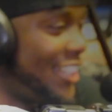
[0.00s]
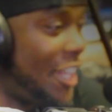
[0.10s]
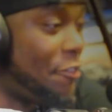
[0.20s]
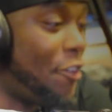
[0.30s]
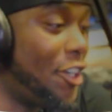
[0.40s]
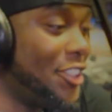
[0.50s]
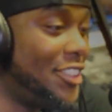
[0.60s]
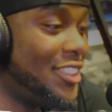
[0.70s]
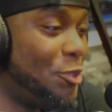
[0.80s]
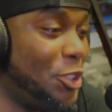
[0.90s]
Like far
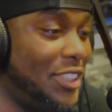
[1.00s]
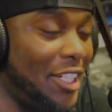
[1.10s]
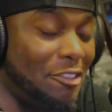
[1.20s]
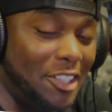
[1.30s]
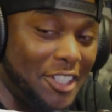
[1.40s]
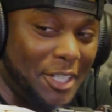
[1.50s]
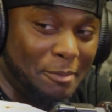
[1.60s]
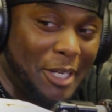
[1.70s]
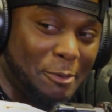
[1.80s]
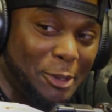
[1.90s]
as, when you say growing
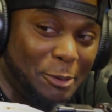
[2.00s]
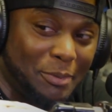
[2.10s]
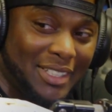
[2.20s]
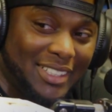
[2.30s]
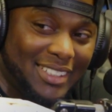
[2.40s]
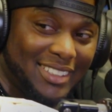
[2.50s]
up, like what you mean?